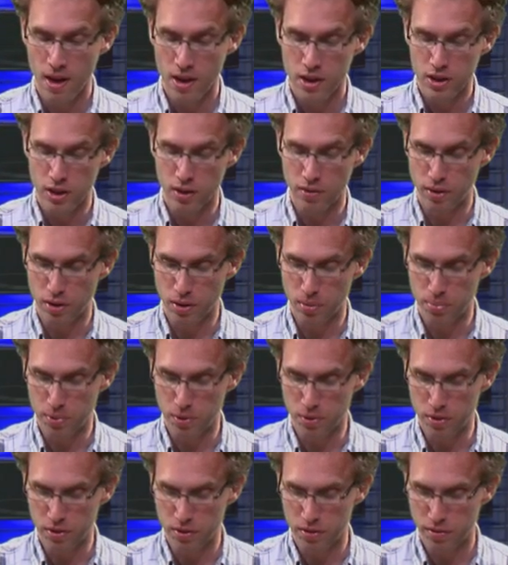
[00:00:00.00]
So we
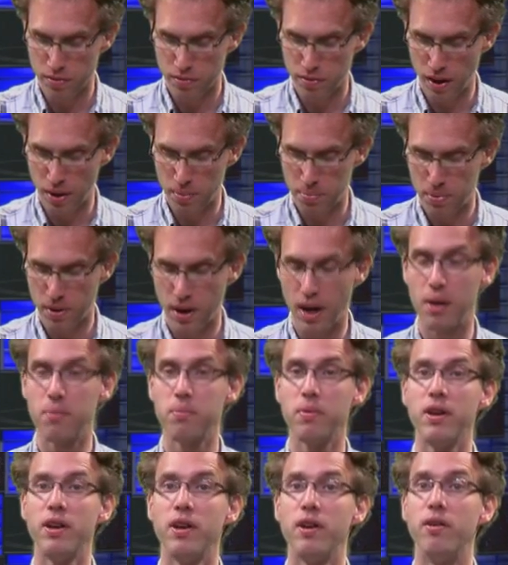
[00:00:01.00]
compute phi
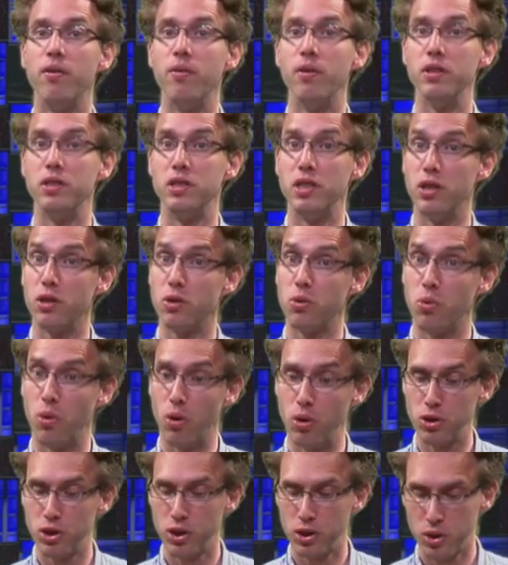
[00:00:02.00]
prime with the
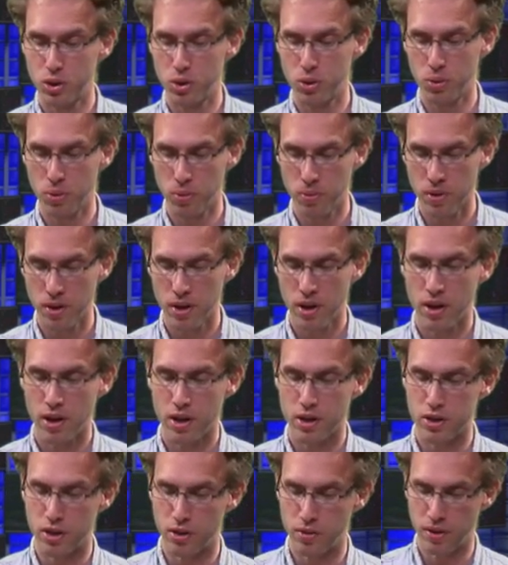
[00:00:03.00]
quotient rule.
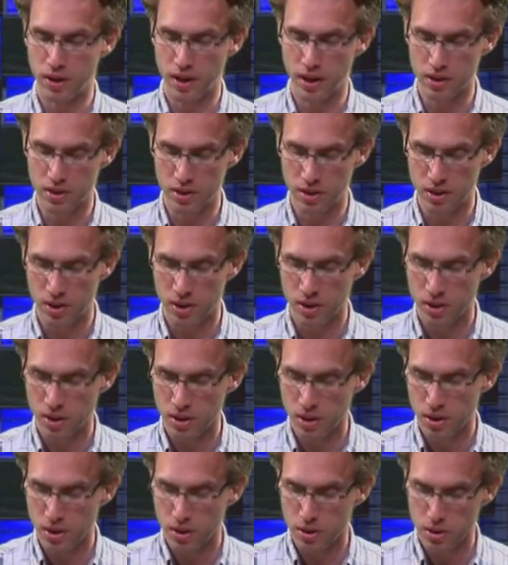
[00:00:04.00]
So we get a,
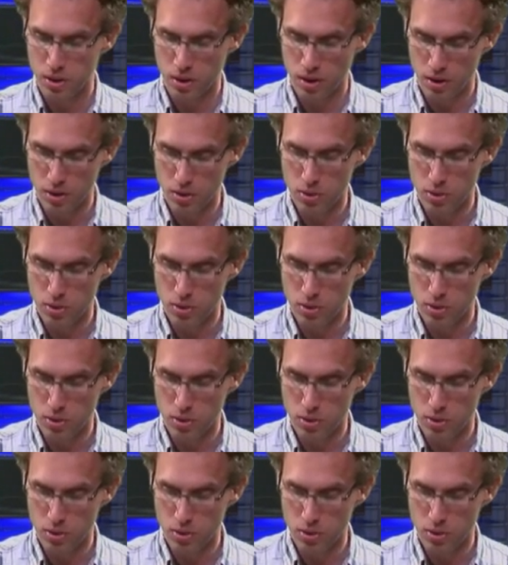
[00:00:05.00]
a